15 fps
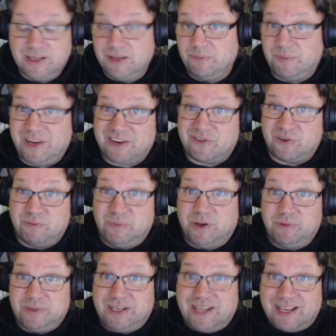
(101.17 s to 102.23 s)
Blackrock
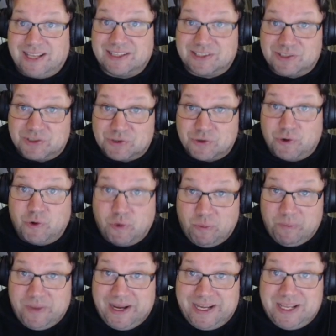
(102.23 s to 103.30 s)
Mountain has so
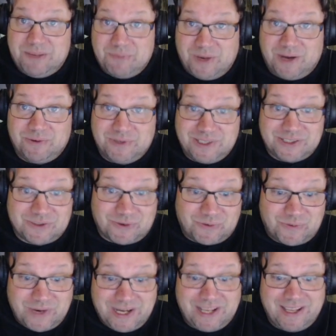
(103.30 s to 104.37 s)
many bounties
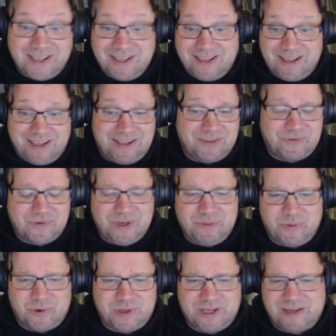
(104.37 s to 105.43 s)
already, and three
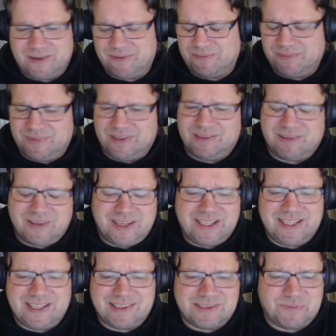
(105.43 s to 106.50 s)
more there. Okay,
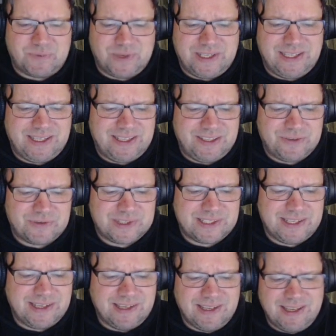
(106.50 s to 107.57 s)
that's pretty
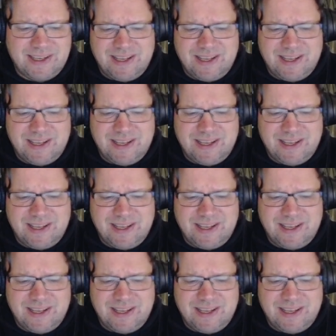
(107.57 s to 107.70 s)
interesting.